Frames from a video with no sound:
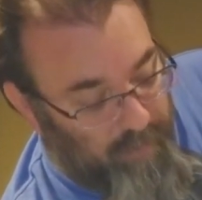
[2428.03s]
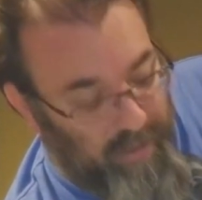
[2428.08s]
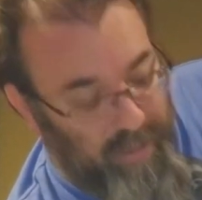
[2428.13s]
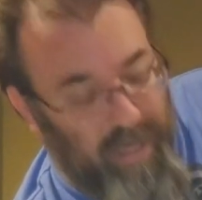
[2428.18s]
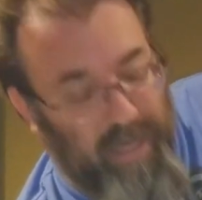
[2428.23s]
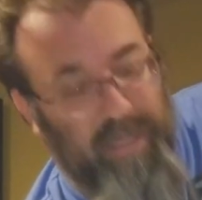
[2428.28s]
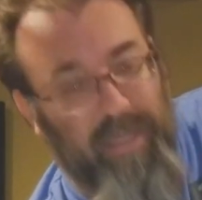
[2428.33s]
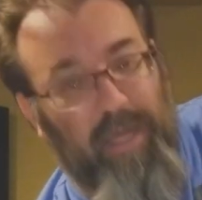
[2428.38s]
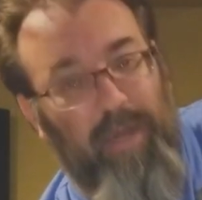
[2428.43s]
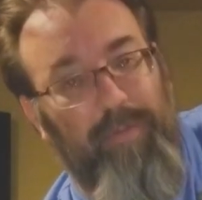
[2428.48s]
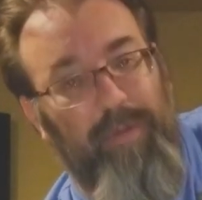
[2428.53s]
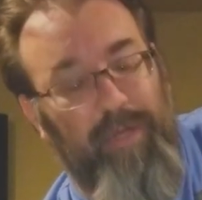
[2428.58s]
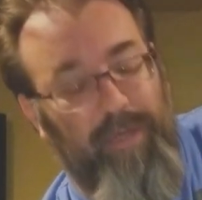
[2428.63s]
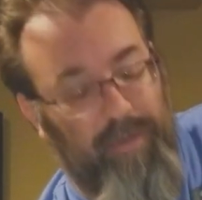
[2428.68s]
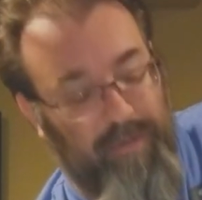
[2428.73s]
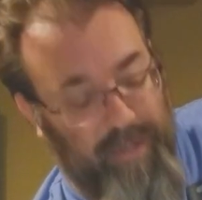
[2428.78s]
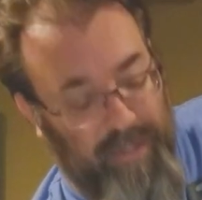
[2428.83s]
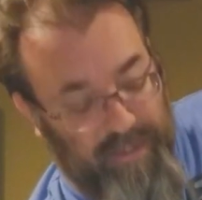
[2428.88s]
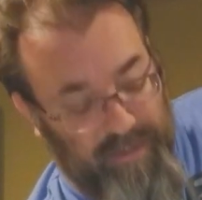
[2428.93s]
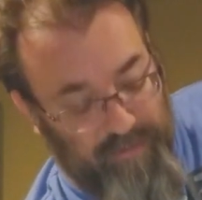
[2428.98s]
not allow me to
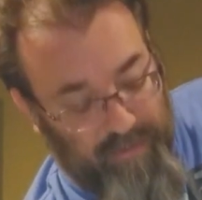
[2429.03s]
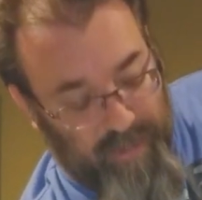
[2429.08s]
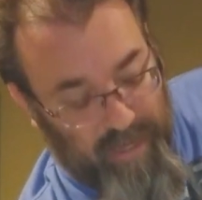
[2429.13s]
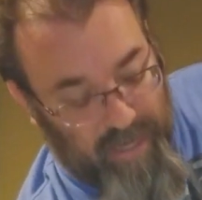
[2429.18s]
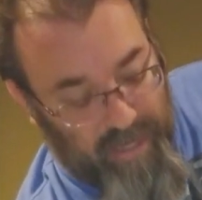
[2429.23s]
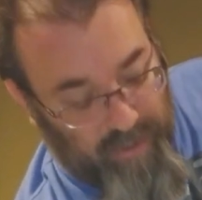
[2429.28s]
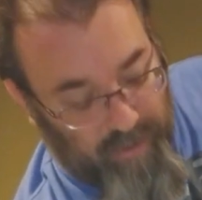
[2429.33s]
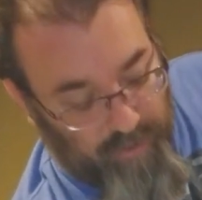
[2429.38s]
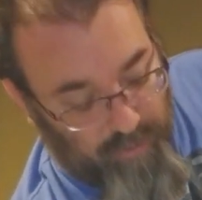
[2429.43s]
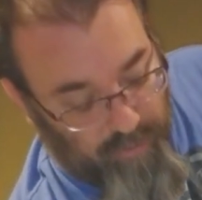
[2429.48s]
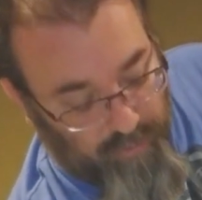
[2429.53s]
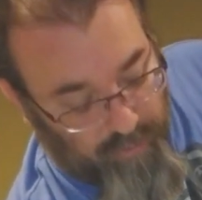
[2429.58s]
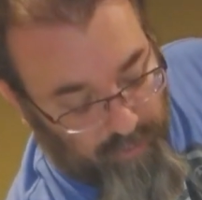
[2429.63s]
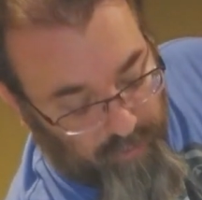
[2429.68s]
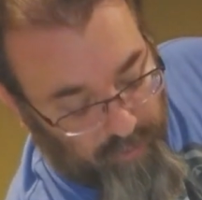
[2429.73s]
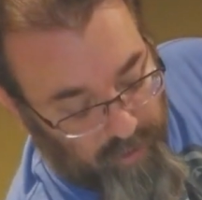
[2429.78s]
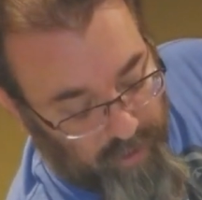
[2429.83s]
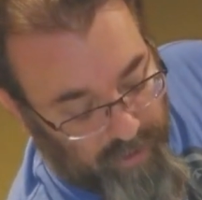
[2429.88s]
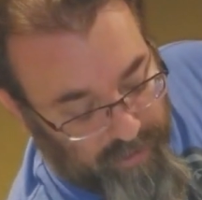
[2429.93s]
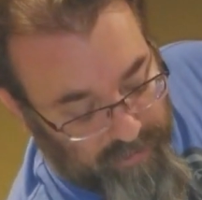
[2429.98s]
do that, so I had to go
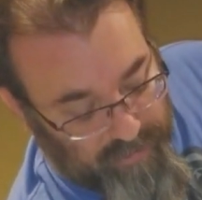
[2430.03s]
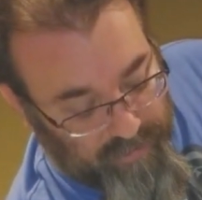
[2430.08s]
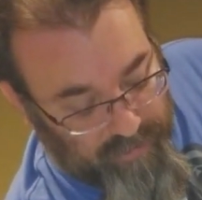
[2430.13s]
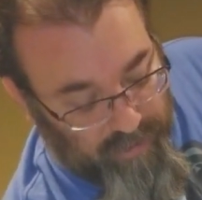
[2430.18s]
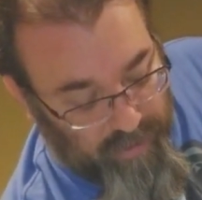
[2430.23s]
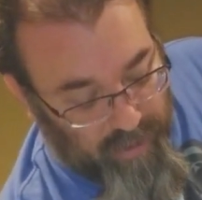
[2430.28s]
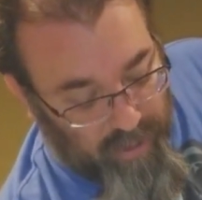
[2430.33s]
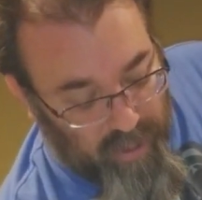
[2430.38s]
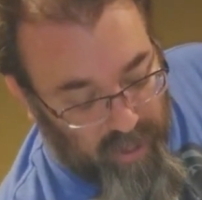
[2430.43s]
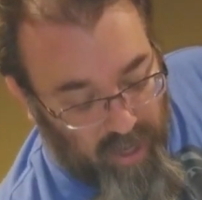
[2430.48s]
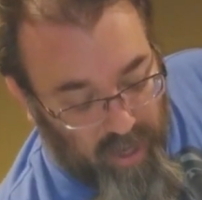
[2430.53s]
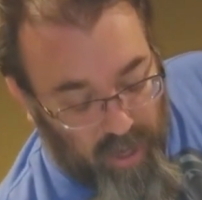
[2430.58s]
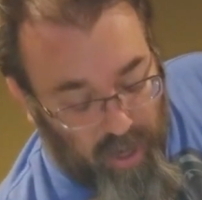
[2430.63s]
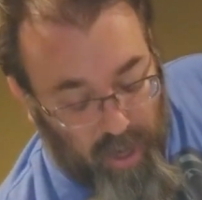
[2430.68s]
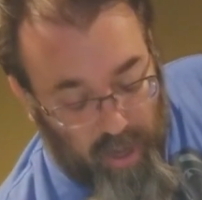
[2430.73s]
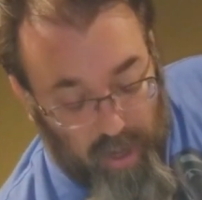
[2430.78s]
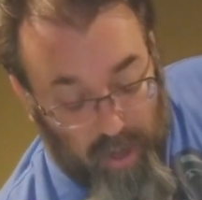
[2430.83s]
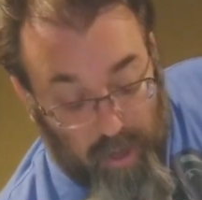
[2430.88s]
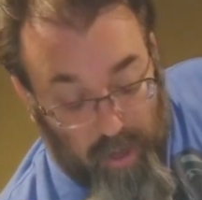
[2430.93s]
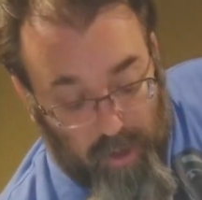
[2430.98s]
across,
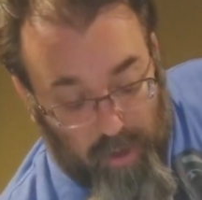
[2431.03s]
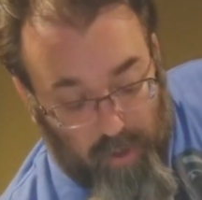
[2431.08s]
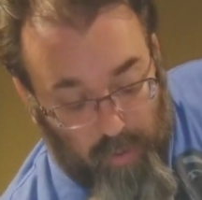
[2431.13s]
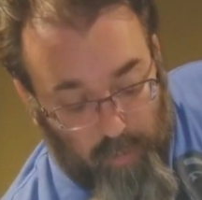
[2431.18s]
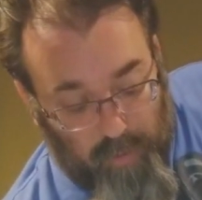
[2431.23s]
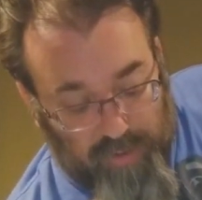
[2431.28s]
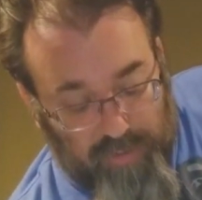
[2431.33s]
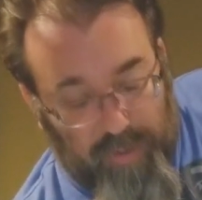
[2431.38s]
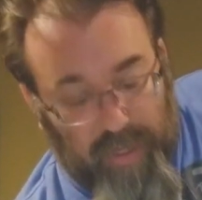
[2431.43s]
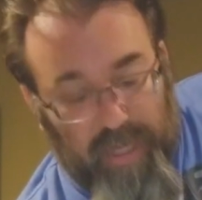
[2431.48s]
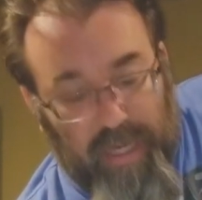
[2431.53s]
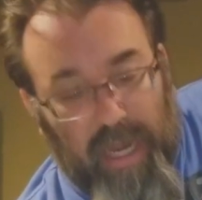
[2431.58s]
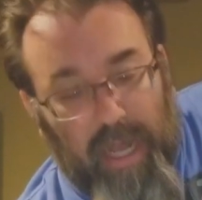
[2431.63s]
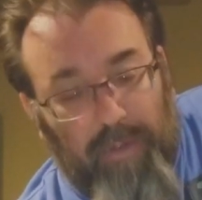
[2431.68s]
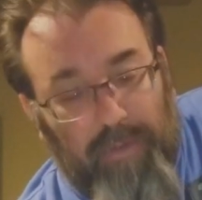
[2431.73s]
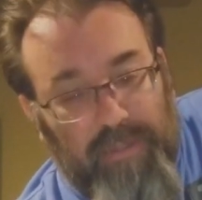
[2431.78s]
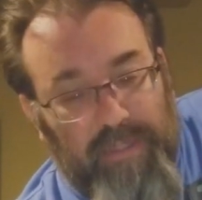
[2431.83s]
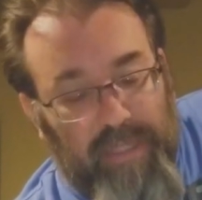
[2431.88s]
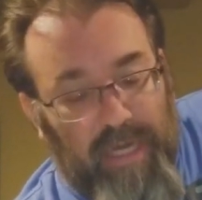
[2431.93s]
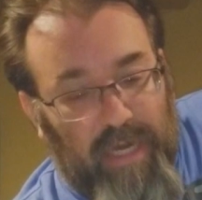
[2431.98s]
which right
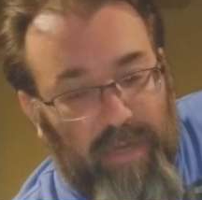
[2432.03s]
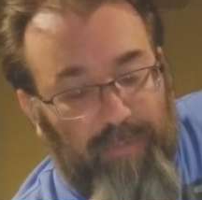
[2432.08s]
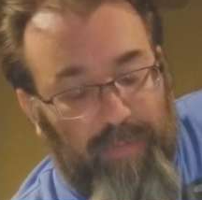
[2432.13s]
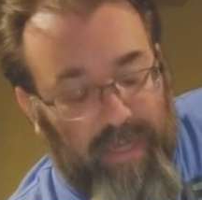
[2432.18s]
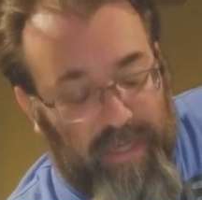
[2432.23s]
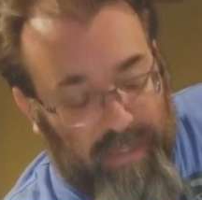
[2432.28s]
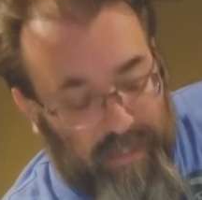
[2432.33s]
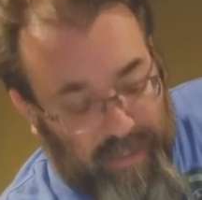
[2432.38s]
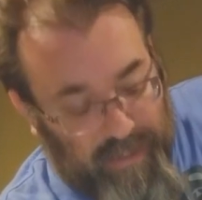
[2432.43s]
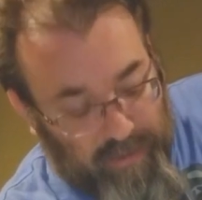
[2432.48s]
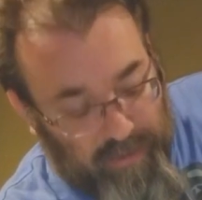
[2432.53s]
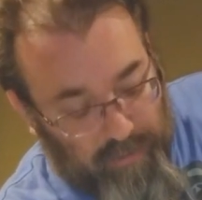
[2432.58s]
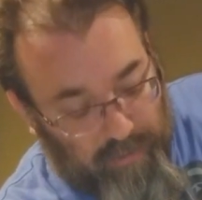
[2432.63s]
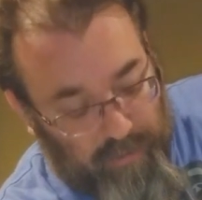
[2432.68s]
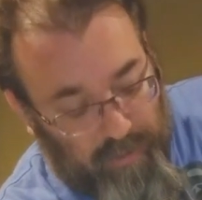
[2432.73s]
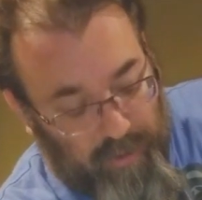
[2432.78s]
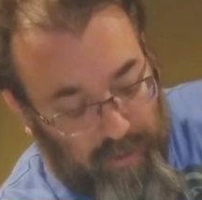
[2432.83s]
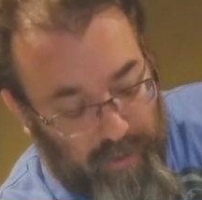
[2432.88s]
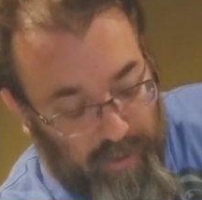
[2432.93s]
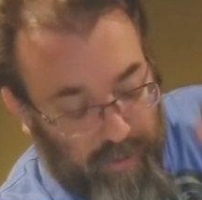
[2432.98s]
now is not a big
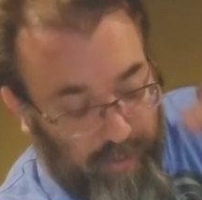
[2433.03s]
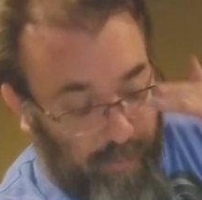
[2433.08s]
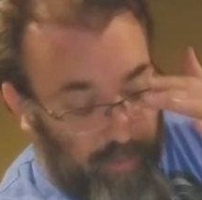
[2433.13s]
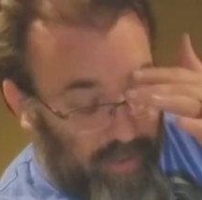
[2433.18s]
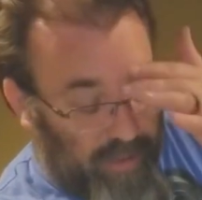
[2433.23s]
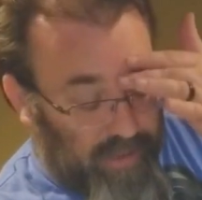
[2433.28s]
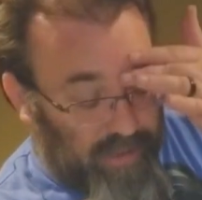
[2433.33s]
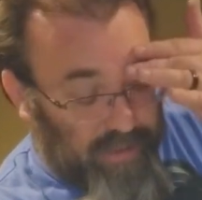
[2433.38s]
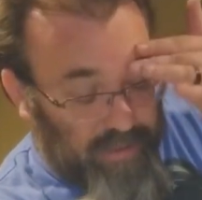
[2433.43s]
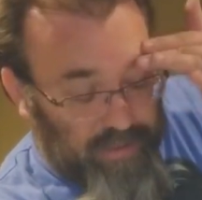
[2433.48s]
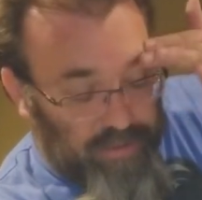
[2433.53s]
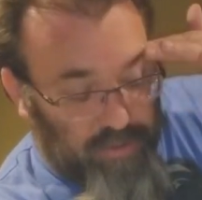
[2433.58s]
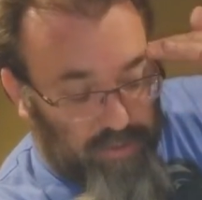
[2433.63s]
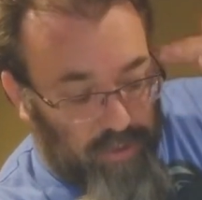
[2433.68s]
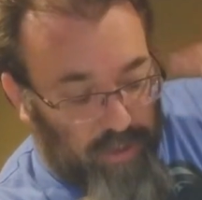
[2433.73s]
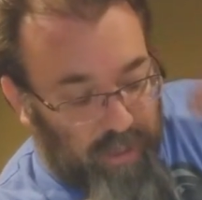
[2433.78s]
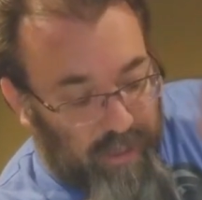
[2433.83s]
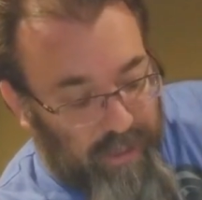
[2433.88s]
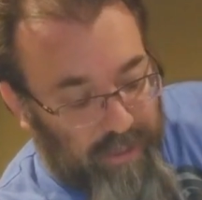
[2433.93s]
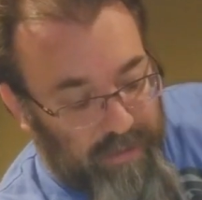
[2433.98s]
deal, but it does
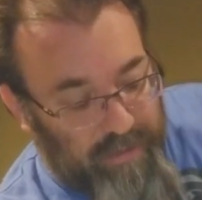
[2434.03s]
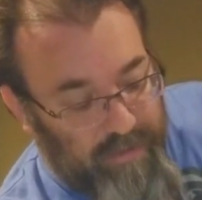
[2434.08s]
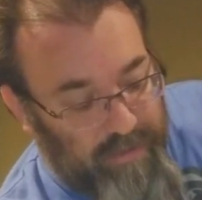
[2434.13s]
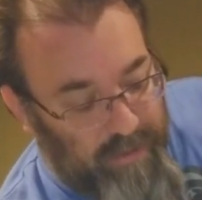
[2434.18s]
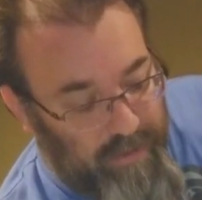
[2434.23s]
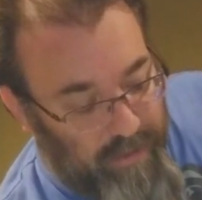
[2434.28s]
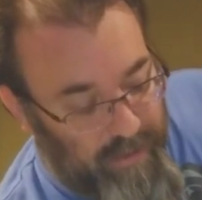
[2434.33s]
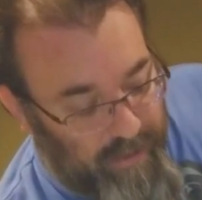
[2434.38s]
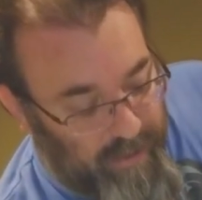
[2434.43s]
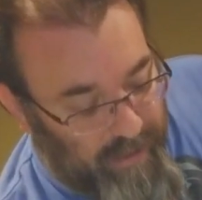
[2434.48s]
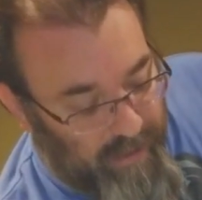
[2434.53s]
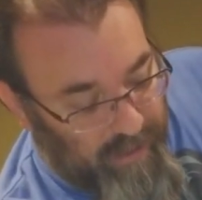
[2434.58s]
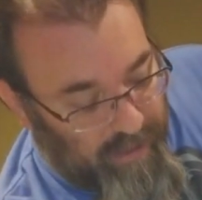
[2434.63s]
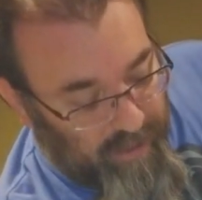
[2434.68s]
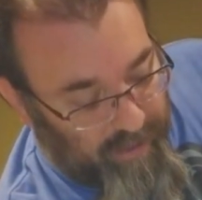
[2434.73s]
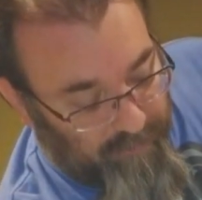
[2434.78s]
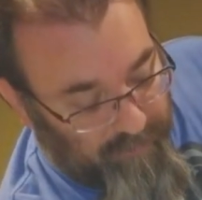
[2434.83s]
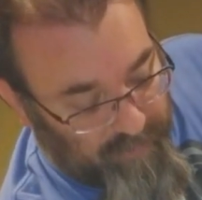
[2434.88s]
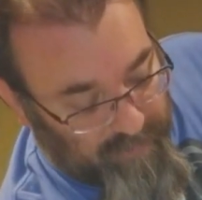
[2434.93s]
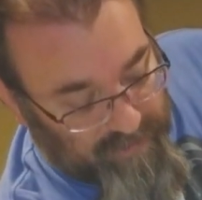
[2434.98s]
cross.
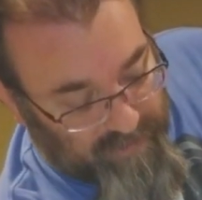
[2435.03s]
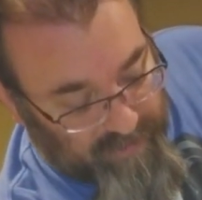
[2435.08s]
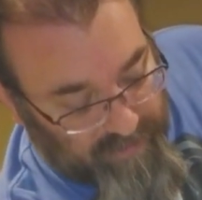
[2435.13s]
If you see